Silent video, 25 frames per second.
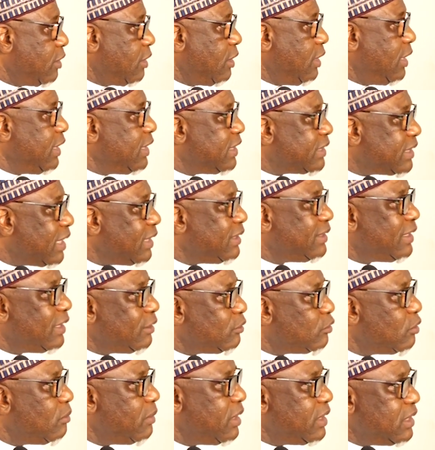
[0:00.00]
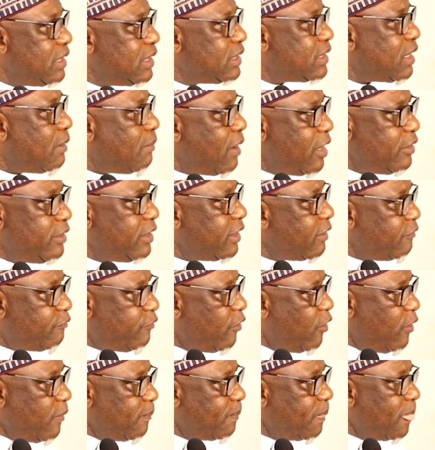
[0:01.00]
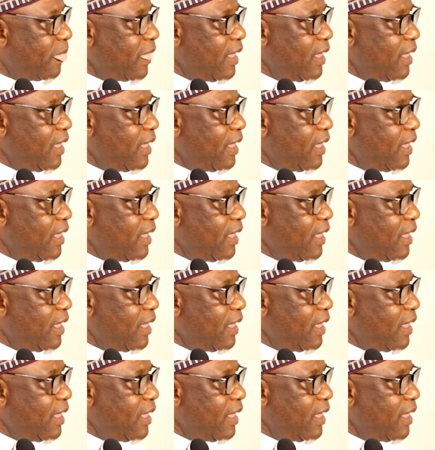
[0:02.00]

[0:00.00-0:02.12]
Ladies and gentlemen, this is about the reform.